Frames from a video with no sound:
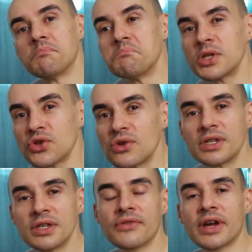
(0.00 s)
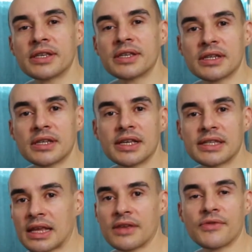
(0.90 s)
majority of cases, unless
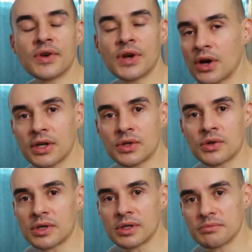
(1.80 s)
like they forgot or